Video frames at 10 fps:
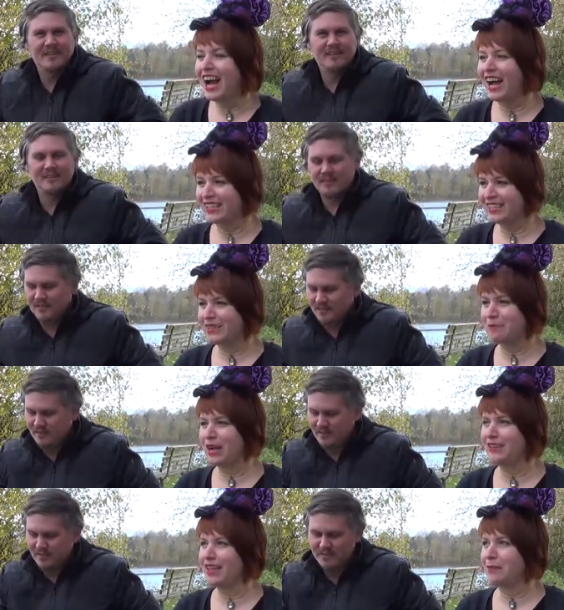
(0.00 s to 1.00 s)
Speaker 1: I can get
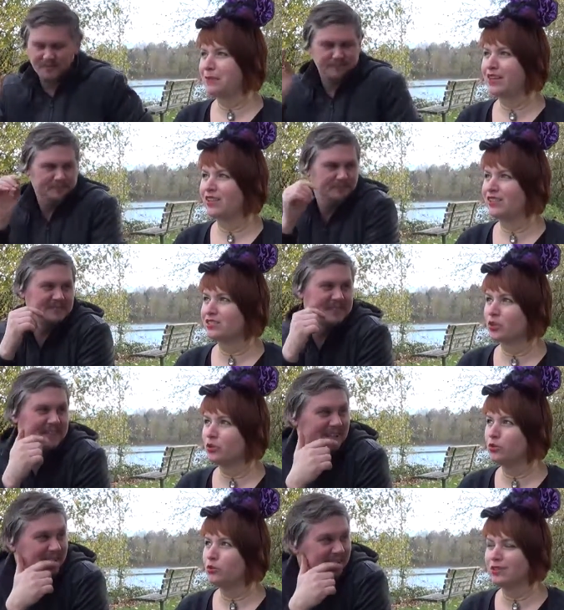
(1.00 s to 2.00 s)
behind that because who
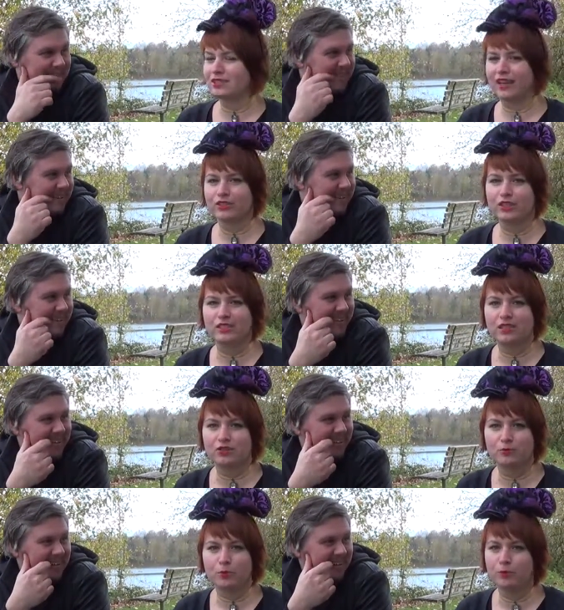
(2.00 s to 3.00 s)
wants to actually touch
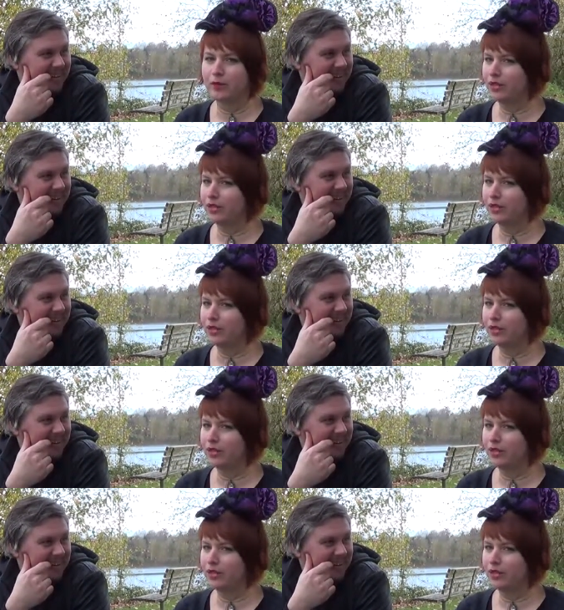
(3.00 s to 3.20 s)
poop,